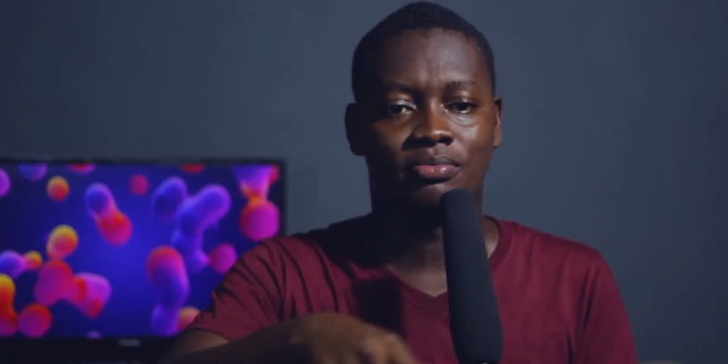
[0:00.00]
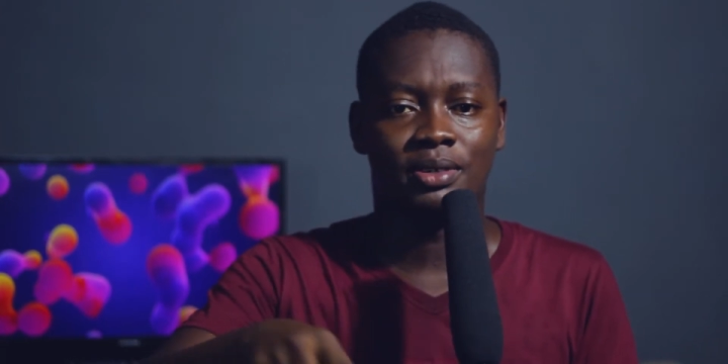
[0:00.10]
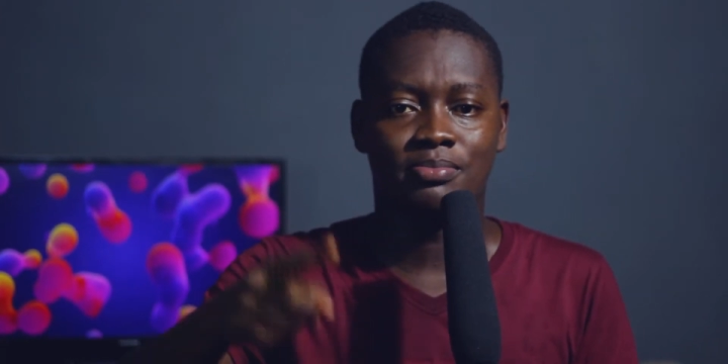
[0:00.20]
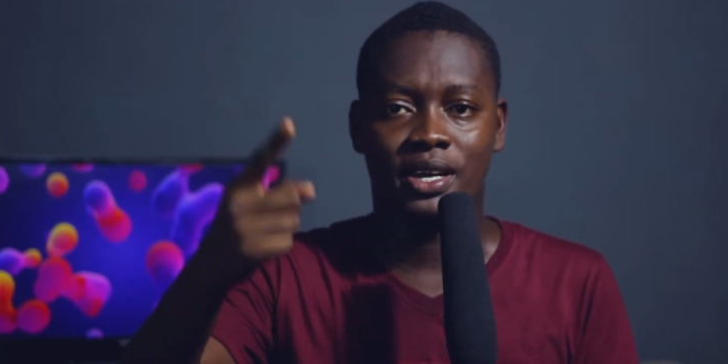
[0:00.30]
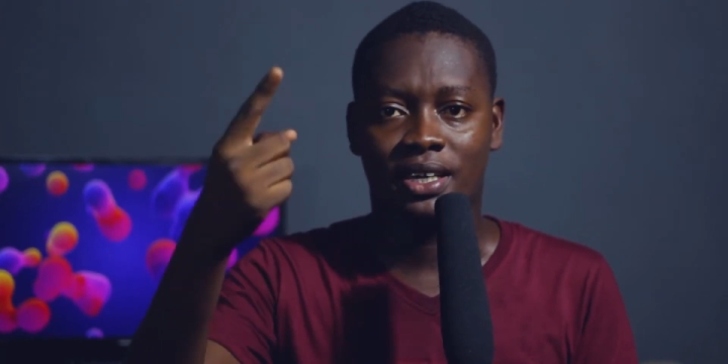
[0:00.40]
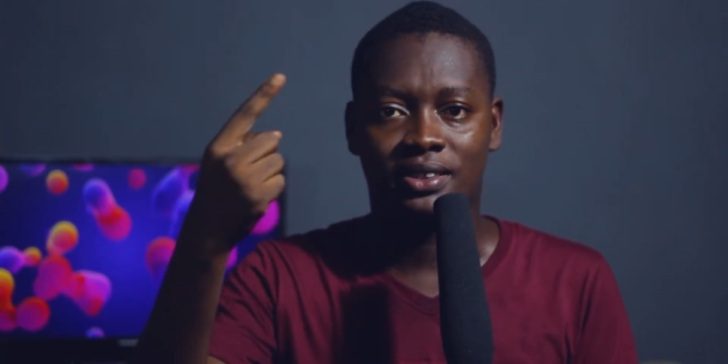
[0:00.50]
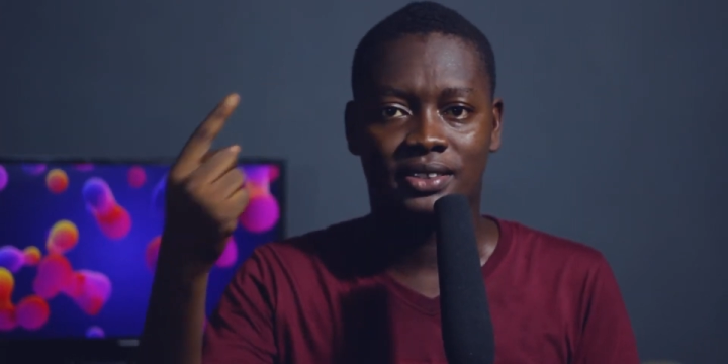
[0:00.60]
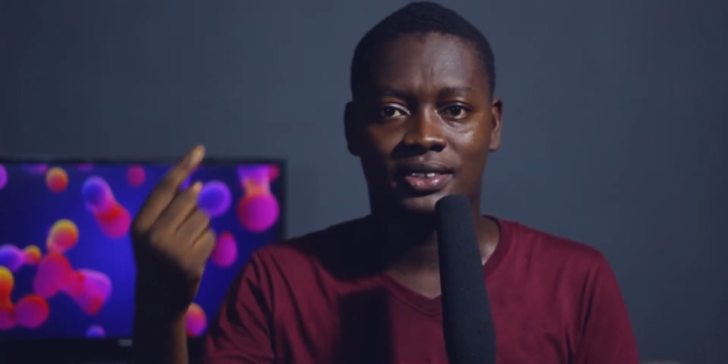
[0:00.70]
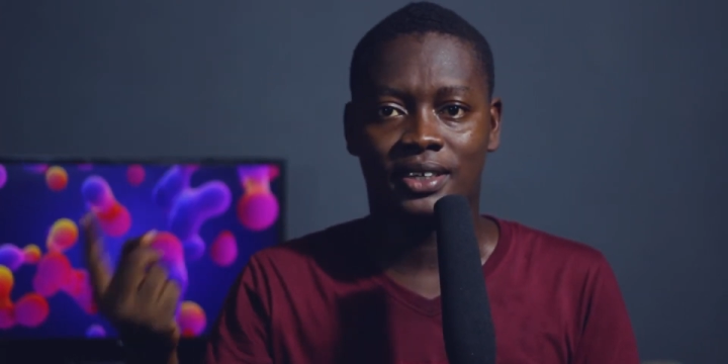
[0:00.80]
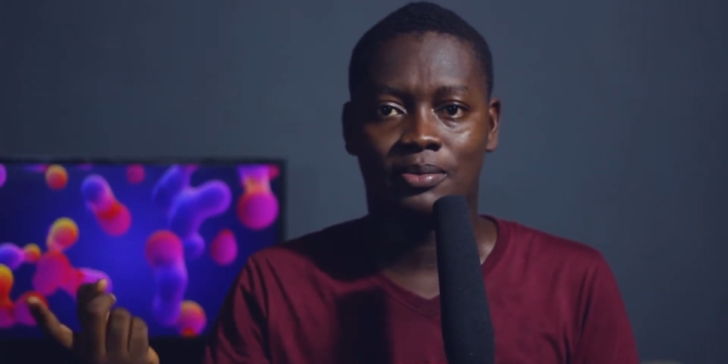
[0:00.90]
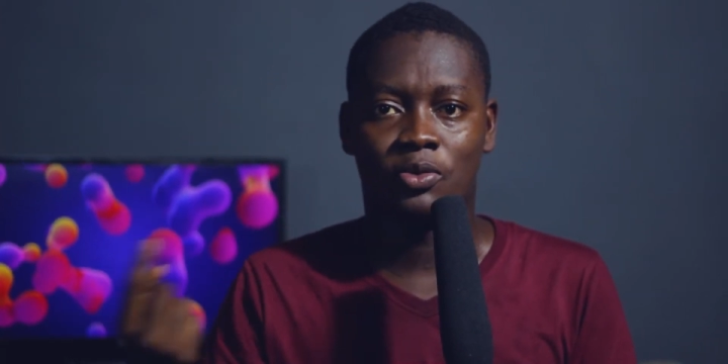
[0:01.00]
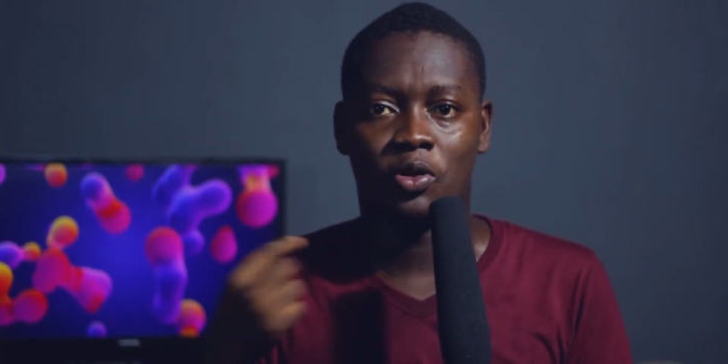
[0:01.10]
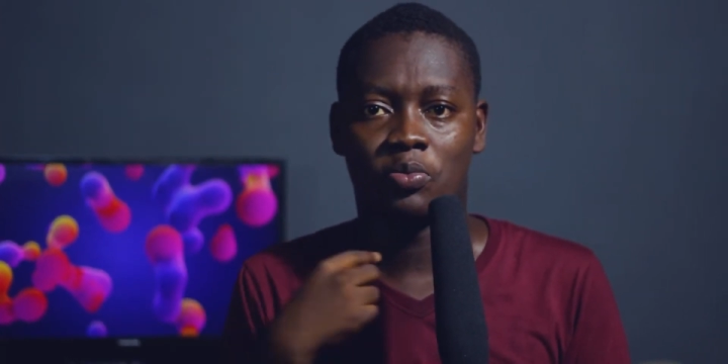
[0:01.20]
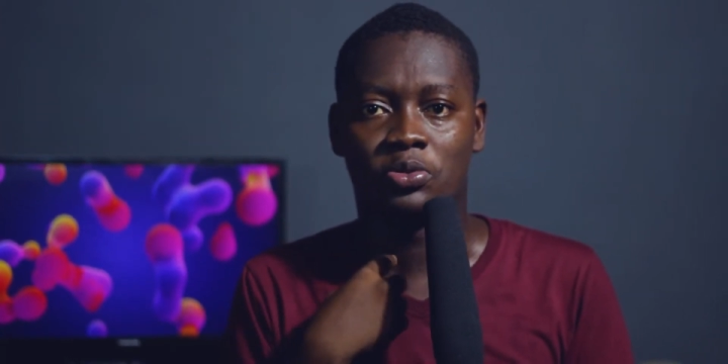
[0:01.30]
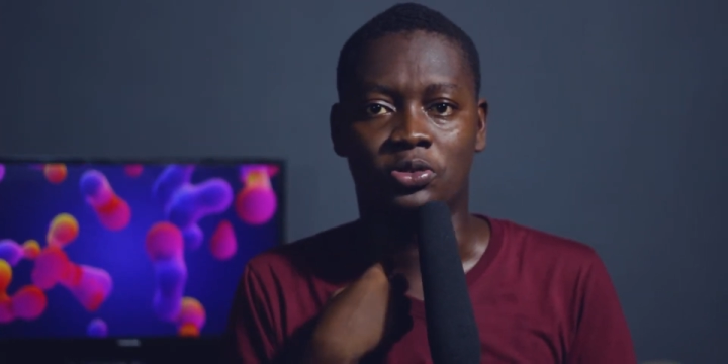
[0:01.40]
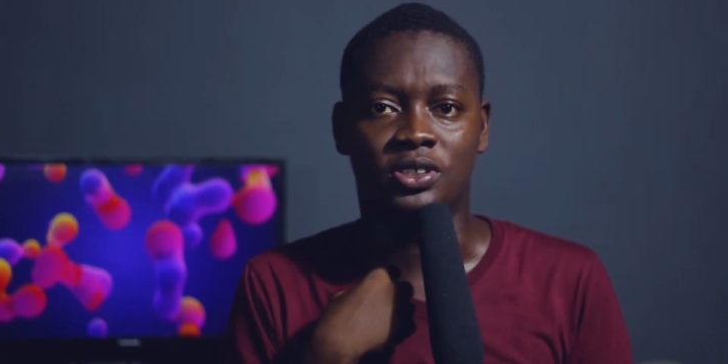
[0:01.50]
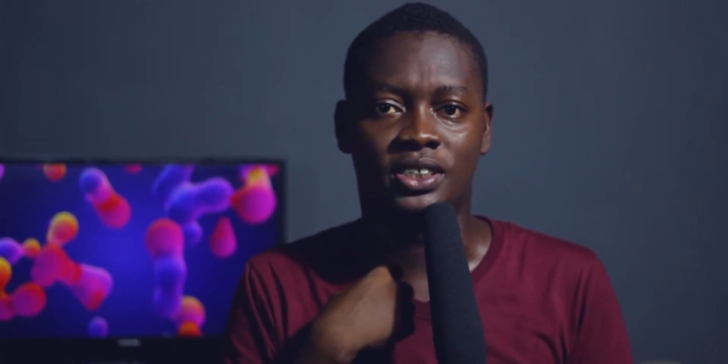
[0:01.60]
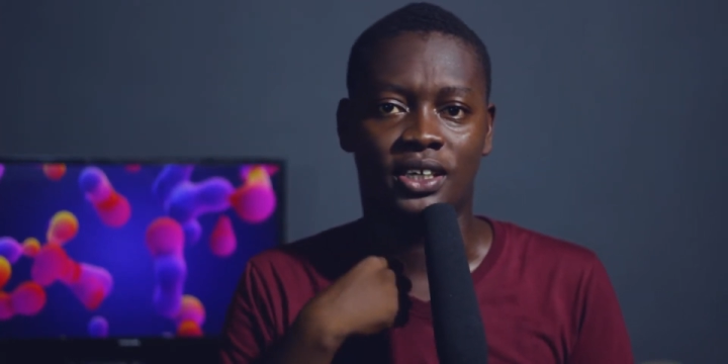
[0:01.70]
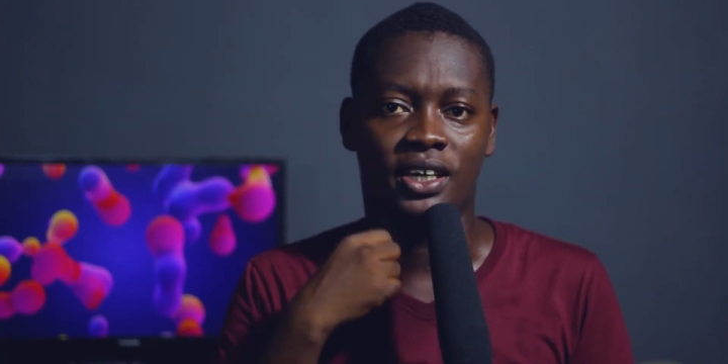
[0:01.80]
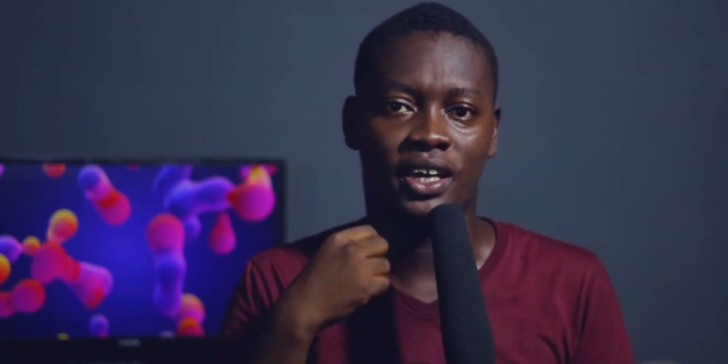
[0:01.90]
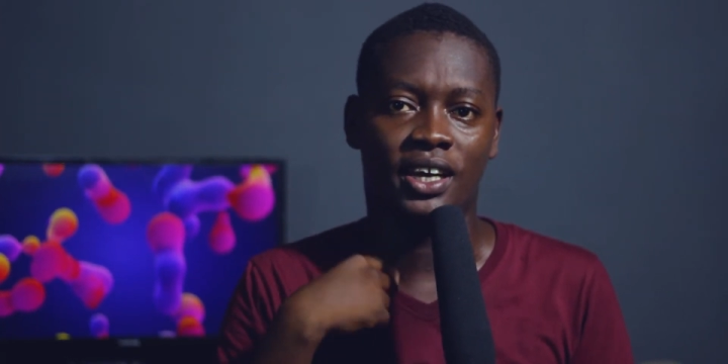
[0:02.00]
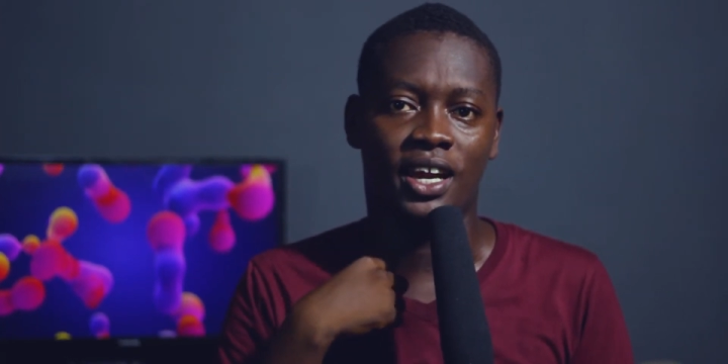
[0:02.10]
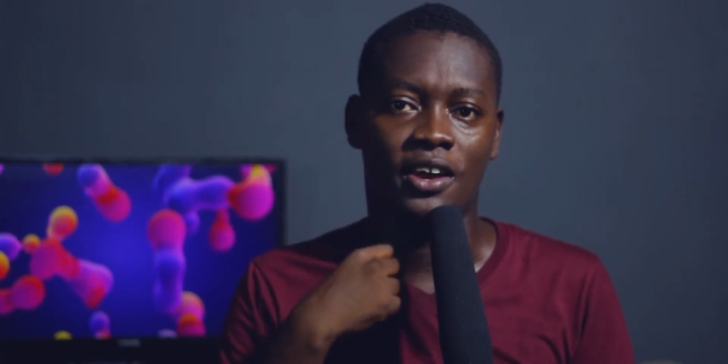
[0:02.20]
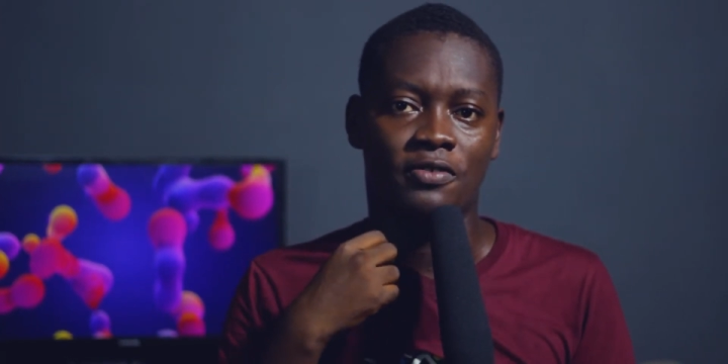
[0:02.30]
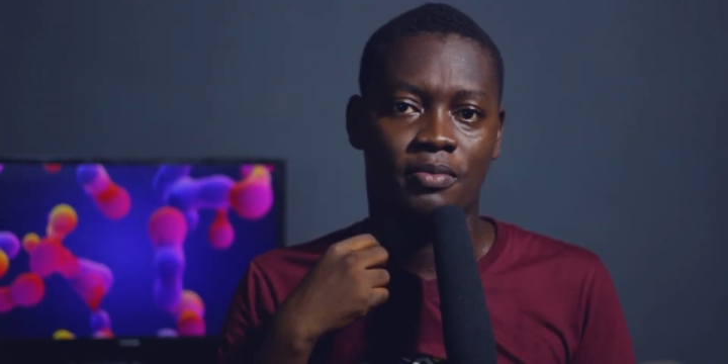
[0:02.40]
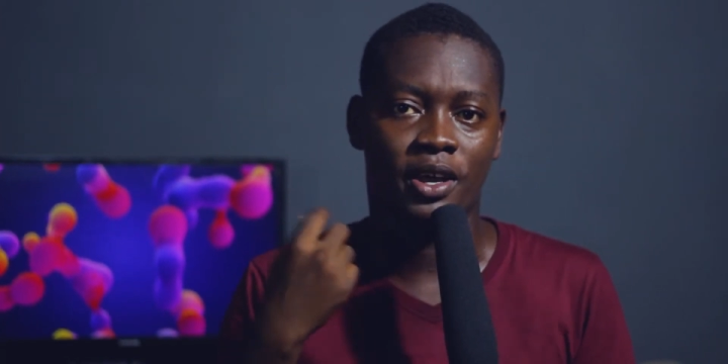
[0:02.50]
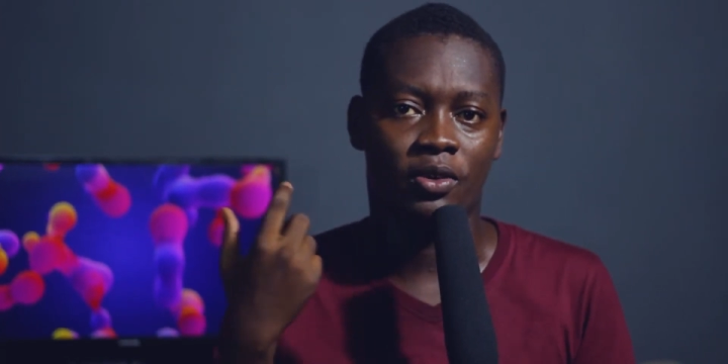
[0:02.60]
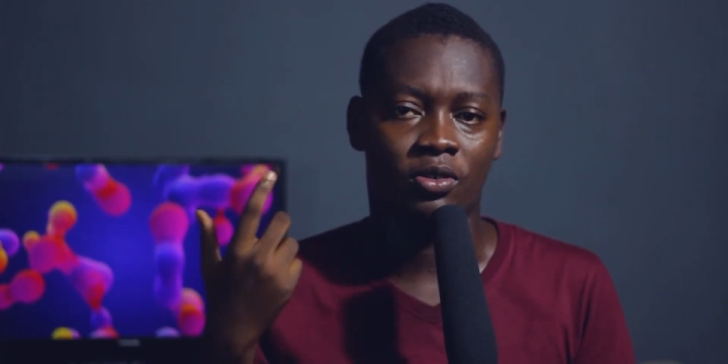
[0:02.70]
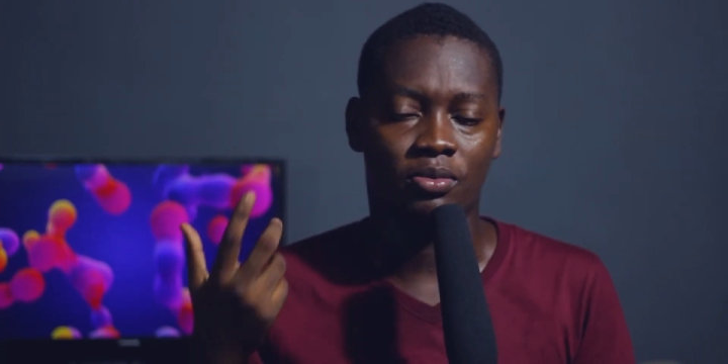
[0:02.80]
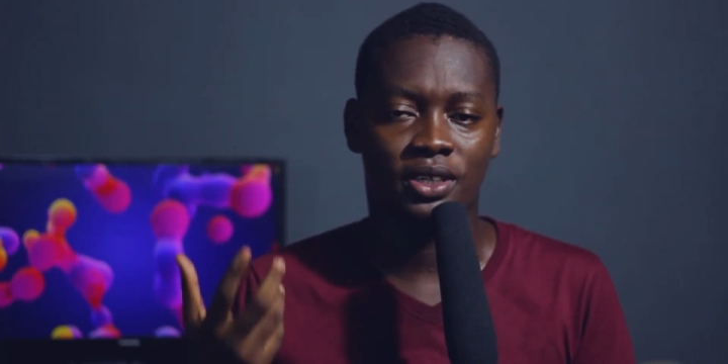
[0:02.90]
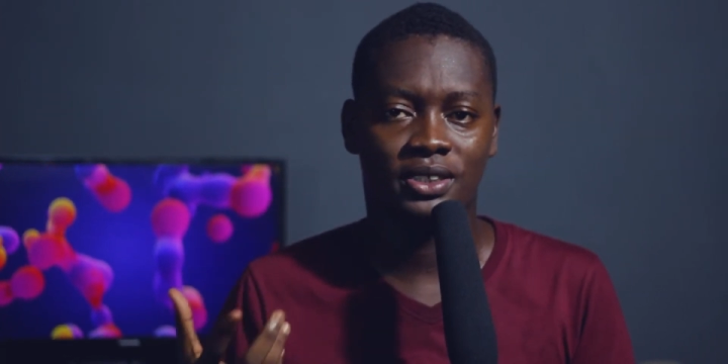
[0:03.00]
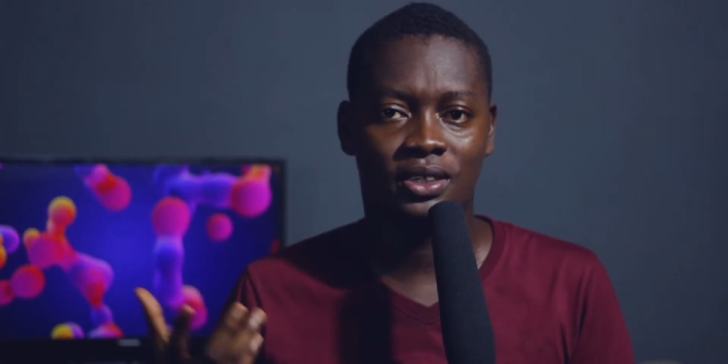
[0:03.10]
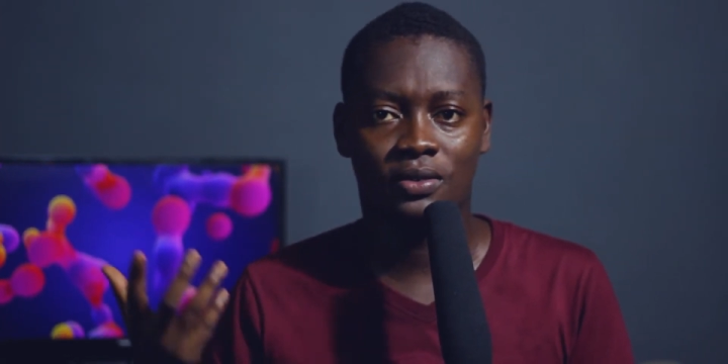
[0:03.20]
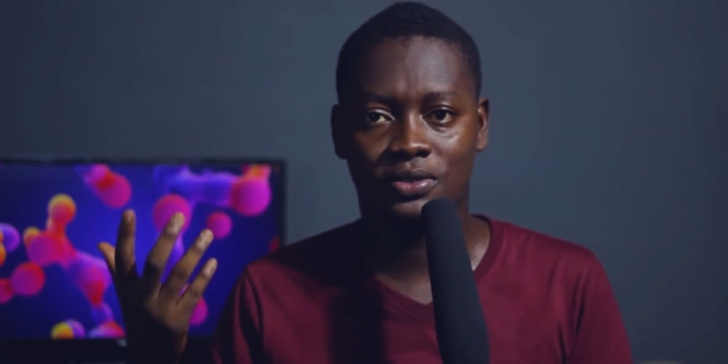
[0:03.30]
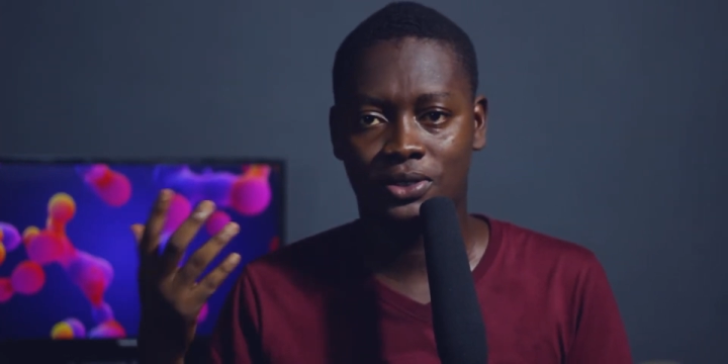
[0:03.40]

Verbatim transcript: the mic system or put a lav mic on myself.